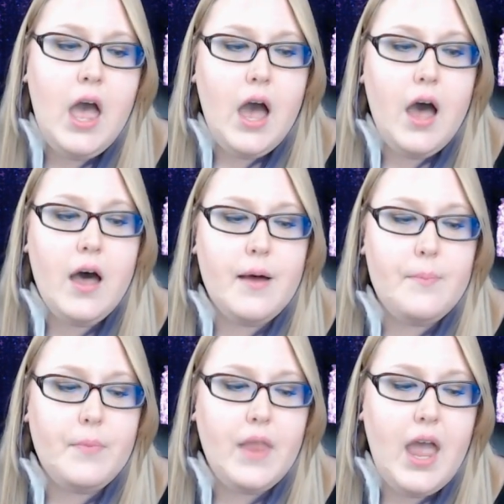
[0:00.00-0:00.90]

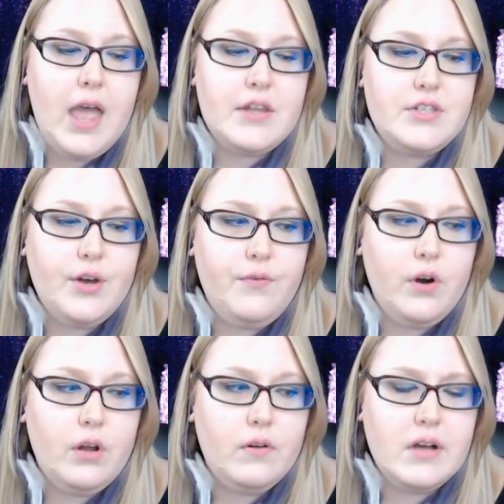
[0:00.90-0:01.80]
Um, and so
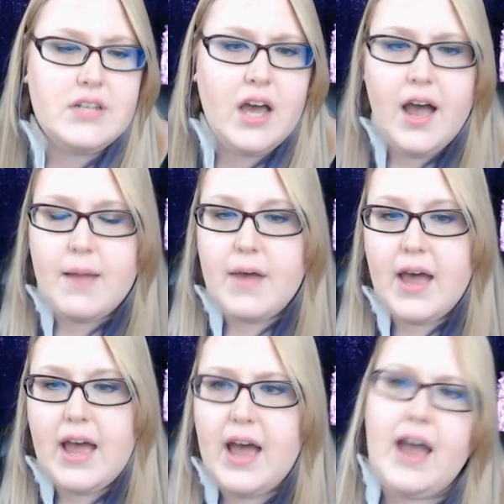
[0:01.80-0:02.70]
for a long time,
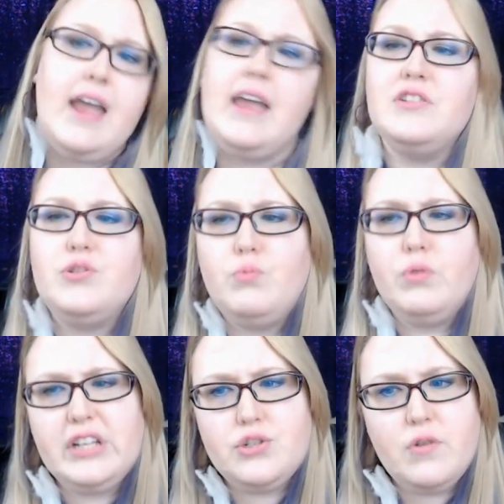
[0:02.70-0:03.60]
I, I
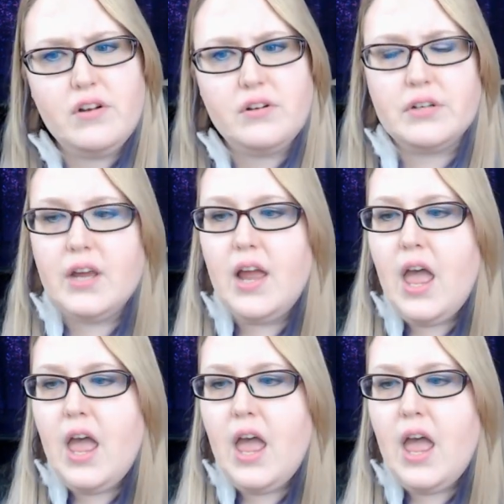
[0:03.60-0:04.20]
really struggled.